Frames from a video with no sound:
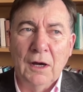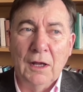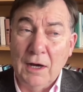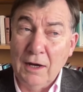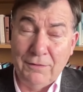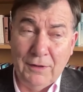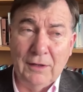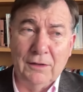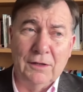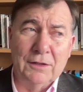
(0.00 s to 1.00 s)
Well, I
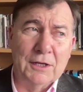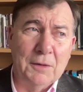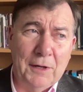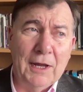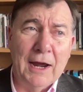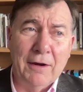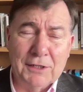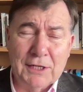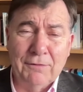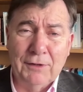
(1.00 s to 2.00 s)
think that Kamala
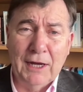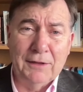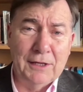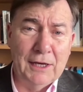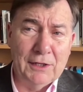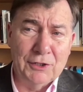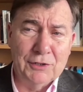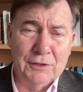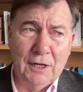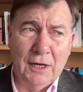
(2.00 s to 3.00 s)
Harris definitely had the
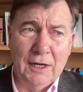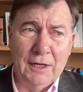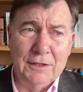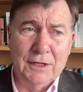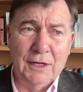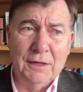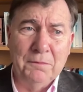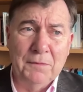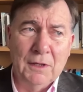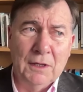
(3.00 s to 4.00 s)
edge. And
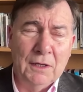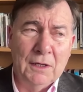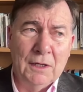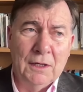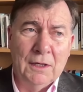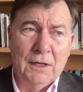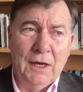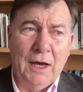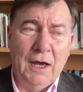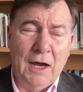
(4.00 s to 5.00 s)

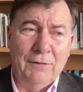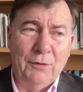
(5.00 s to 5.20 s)
I